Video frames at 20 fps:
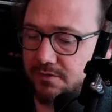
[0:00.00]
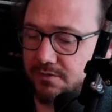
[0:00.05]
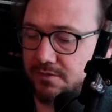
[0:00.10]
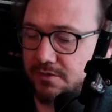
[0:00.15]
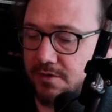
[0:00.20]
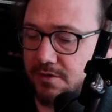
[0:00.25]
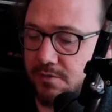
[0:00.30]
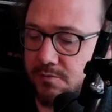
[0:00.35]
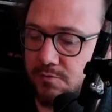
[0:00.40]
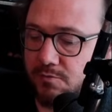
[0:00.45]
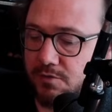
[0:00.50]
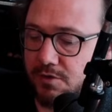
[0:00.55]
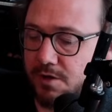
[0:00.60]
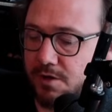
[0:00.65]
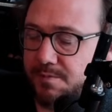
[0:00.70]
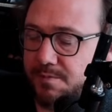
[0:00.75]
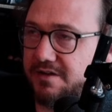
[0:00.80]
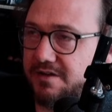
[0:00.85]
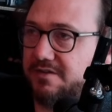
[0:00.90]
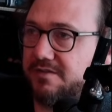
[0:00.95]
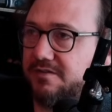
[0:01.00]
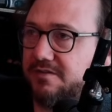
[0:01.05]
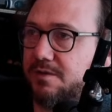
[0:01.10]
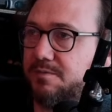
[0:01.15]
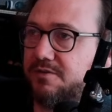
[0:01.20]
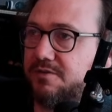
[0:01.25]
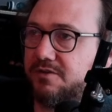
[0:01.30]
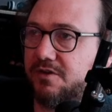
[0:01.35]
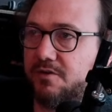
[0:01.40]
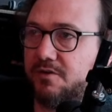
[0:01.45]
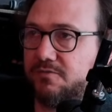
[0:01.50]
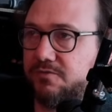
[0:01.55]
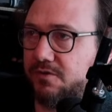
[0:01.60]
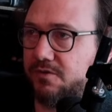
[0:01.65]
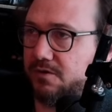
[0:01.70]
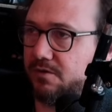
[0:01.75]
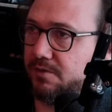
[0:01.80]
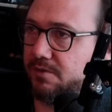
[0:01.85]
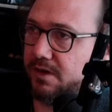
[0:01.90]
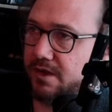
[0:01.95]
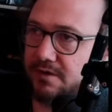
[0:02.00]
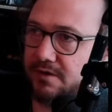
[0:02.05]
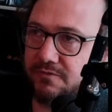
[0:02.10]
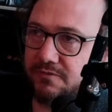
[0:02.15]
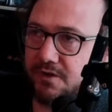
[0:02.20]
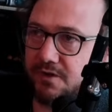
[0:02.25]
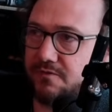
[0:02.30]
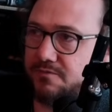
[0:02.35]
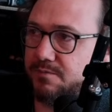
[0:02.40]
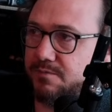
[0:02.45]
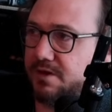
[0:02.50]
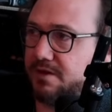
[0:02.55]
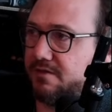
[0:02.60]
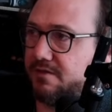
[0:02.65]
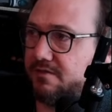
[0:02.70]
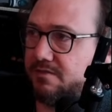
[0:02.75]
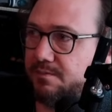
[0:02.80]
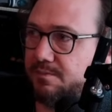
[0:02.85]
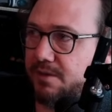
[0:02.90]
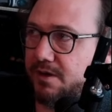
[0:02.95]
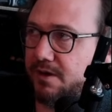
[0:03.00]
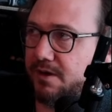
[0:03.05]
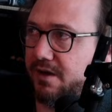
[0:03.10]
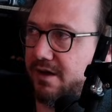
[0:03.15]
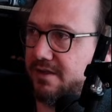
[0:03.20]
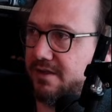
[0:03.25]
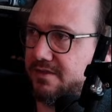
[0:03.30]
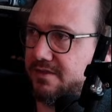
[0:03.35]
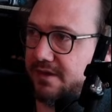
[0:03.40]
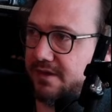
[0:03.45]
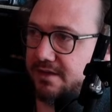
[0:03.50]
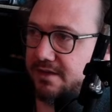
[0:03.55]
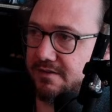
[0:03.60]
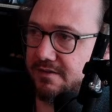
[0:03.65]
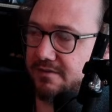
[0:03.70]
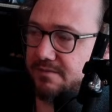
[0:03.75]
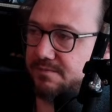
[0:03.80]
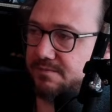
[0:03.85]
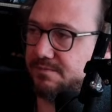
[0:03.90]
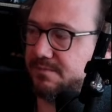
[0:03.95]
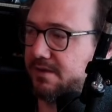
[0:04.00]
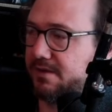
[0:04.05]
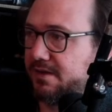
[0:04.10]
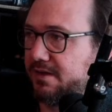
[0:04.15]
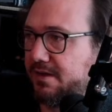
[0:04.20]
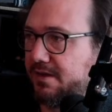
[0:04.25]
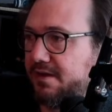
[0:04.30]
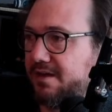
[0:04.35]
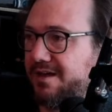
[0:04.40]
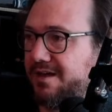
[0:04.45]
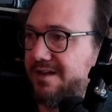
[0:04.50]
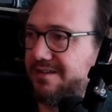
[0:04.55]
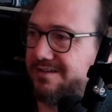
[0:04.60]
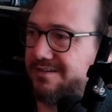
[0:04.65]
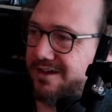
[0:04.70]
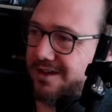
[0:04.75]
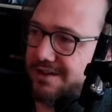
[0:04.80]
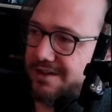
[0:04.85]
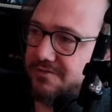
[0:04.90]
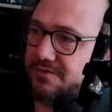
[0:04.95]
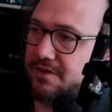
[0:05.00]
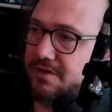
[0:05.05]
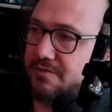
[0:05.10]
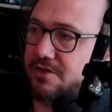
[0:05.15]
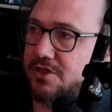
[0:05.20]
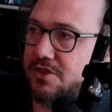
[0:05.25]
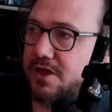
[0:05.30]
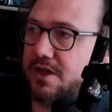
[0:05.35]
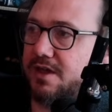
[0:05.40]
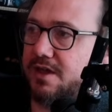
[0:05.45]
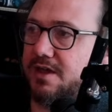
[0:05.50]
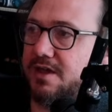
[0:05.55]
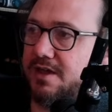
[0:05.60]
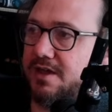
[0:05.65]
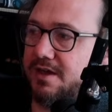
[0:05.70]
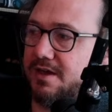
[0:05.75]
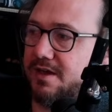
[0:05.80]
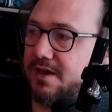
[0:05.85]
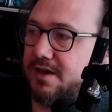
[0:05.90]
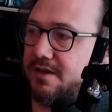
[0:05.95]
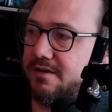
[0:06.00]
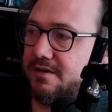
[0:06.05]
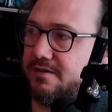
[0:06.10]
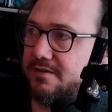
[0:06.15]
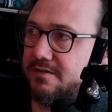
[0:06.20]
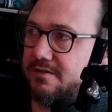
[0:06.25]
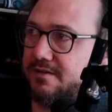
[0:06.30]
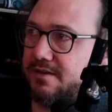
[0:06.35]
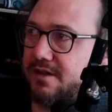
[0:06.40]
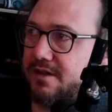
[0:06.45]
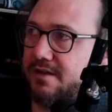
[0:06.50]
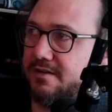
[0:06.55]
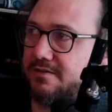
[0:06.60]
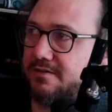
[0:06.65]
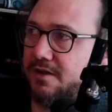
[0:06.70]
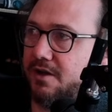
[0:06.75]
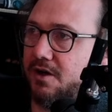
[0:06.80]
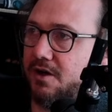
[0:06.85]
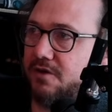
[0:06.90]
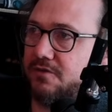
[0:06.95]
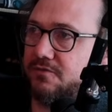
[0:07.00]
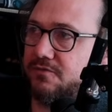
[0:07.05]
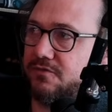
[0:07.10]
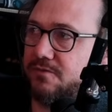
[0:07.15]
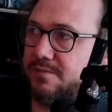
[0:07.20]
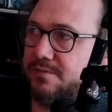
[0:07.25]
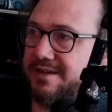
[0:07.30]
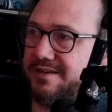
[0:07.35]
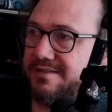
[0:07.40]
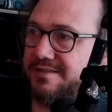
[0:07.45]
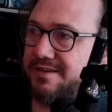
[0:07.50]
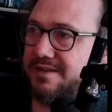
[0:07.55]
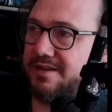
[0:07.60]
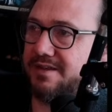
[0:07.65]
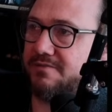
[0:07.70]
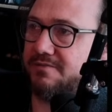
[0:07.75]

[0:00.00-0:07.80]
I will go back to Cyber Tile for like 5 minutes, but I think it's kind of very janky, and it's hard for me to give it